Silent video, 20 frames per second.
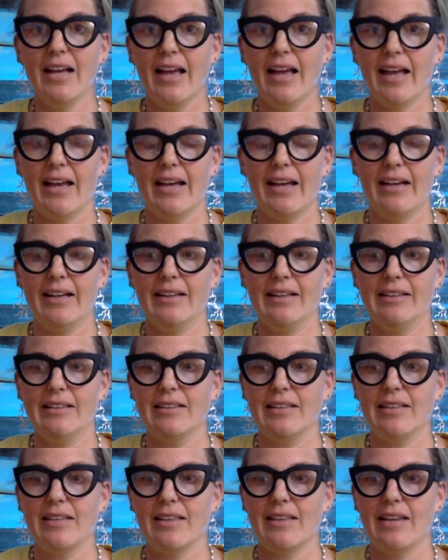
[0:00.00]

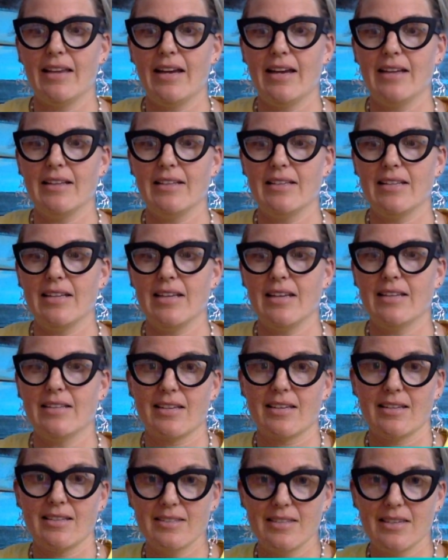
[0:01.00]
and that
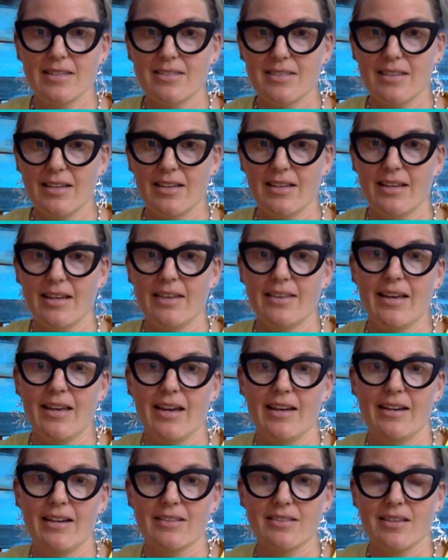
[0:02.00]
it's consistent and
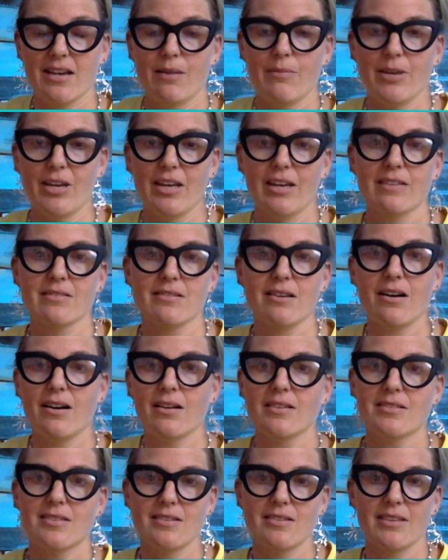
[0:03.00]
that it's coming is
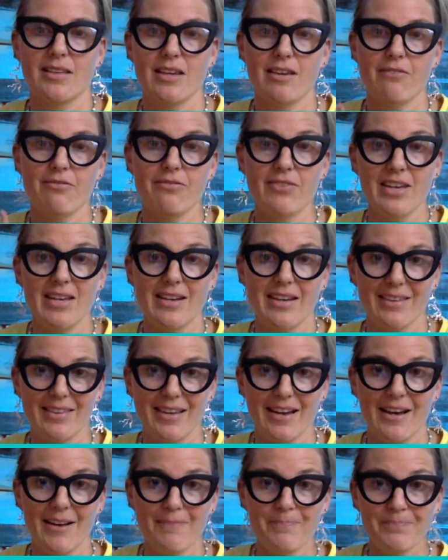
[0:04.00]
constantly feeding
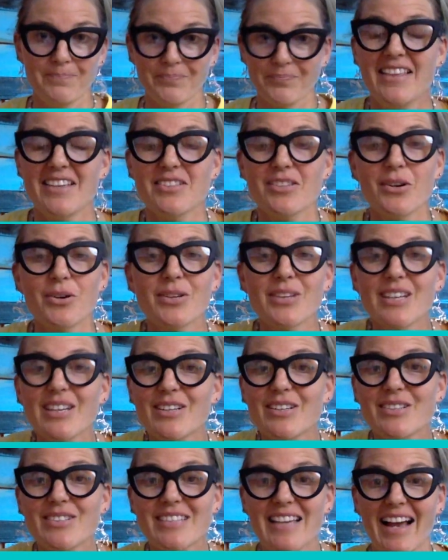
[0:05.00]
that. These are
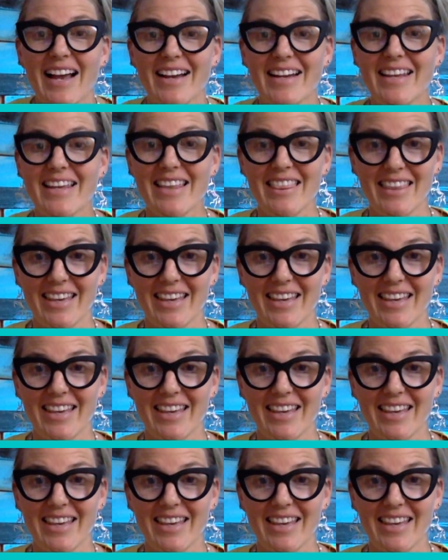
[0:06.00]
little tiny